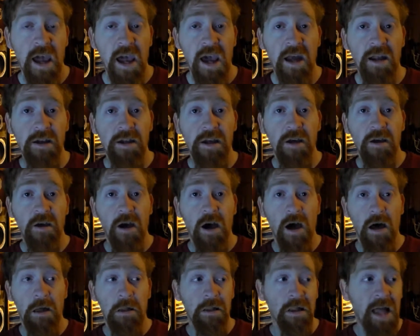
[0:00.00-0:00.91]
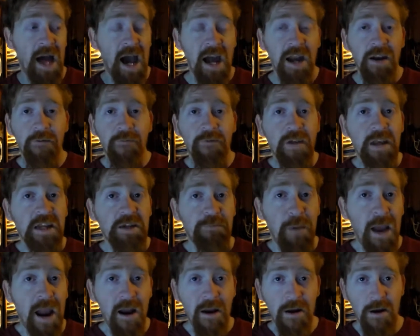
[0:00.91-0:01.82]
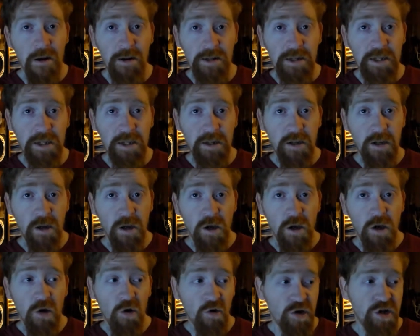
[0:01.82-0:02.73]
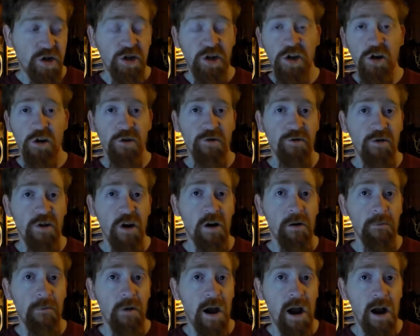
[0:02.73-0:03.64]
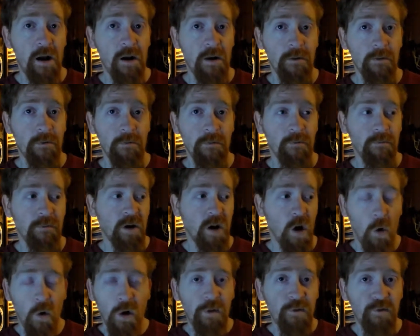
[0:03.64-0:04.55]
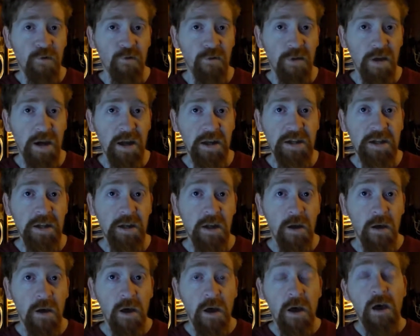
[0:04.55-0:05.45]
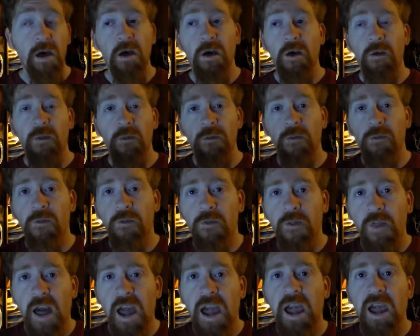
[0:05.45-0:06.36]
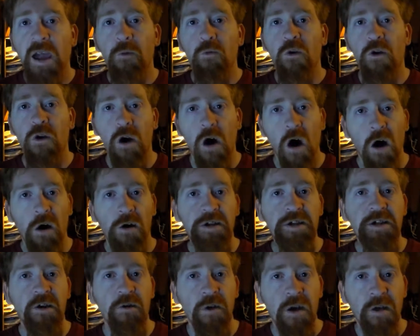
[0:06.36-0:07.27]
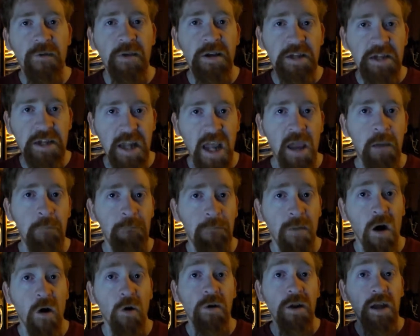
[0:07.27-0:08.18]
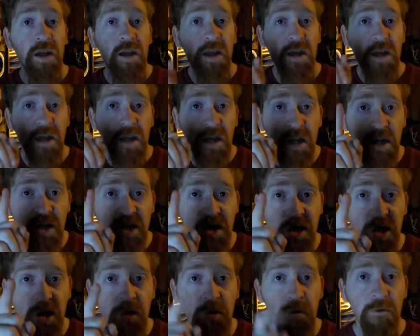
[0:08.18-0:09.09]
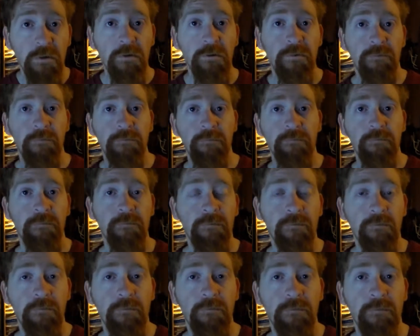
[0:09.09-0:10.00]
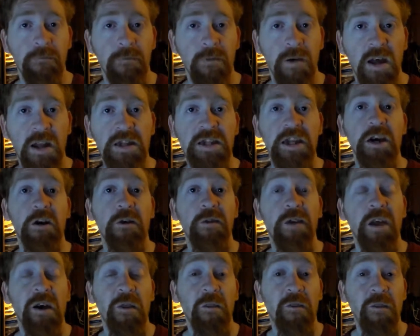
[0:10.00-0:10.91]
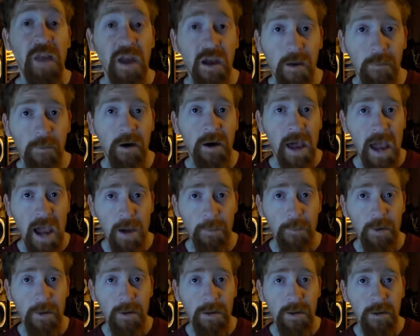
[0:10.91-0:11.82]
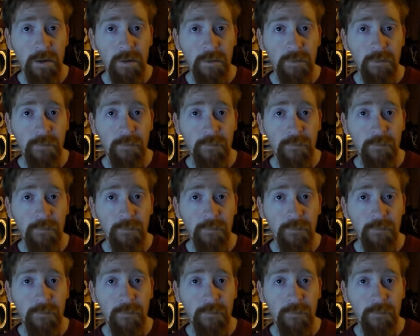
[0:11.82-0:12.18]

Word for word: And a lot of these parents whose children are, are going through this they were also in the same boat as you until the unthinkable happened.